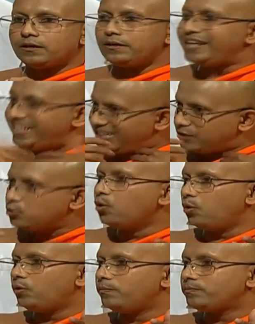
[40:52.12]
let it
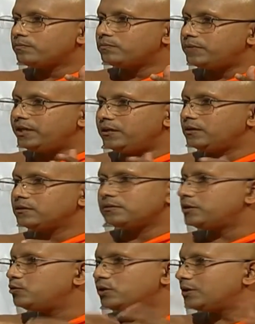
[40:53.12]
go, then
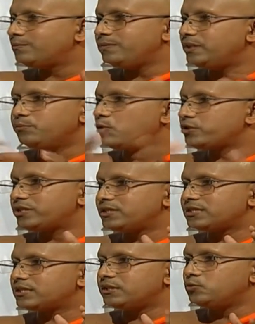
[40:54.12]
your
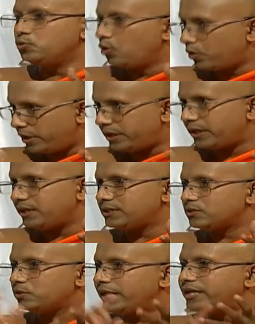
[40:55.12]
emotions do not
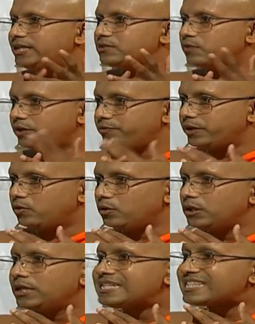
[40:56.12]
arise. So that is what we
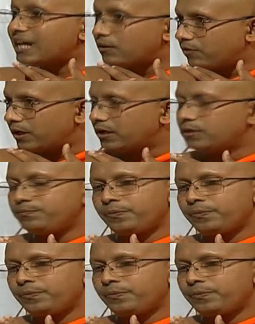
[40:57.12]
call samvara.